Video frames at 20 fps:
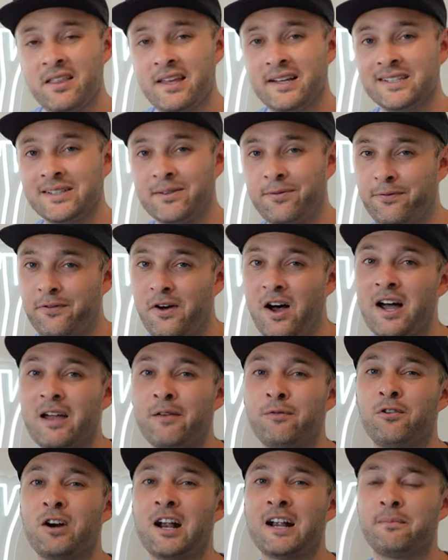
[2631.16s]
That is
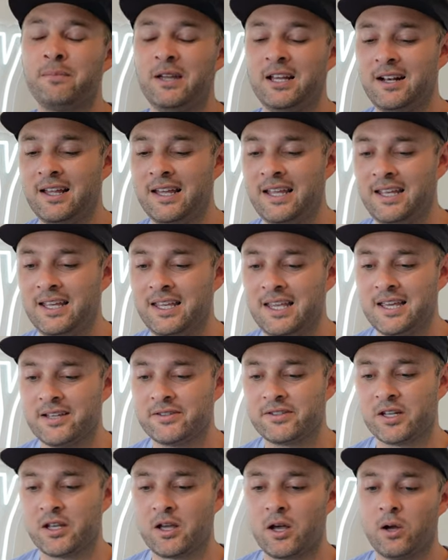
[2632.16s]
five rugby league
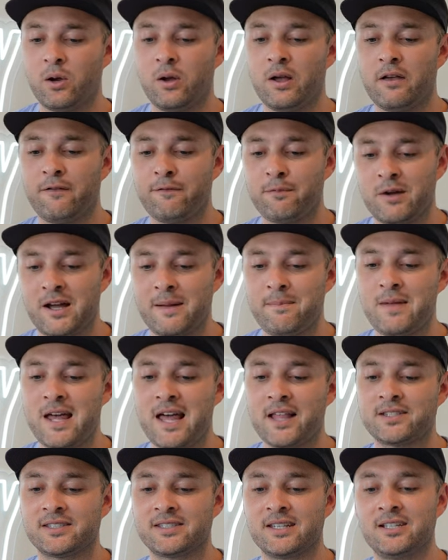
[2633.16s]
years ago, if my
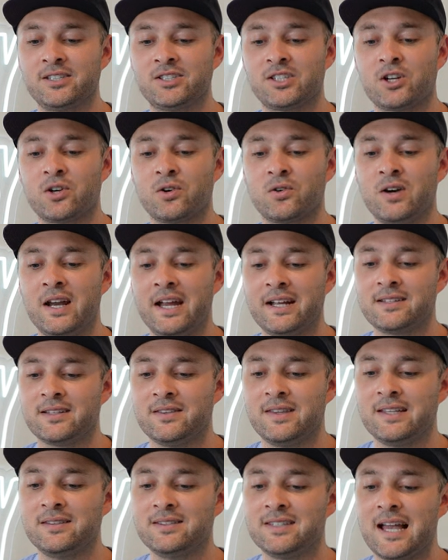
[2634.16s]
maths is correct
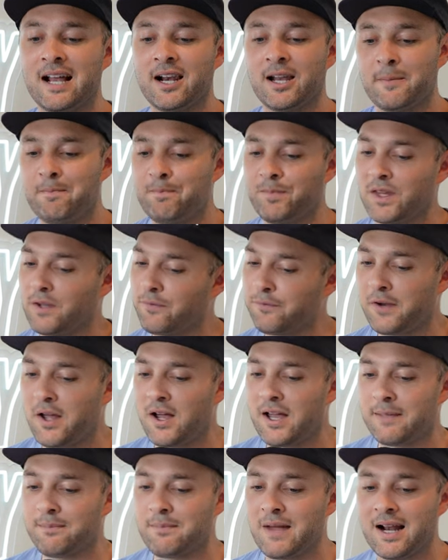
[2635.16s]
and then Dallin, the
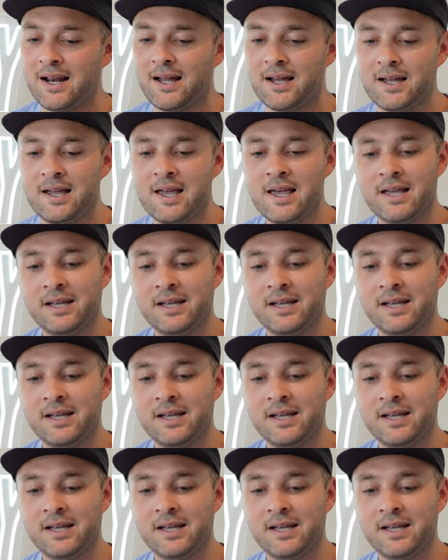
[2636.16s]
flying mullet,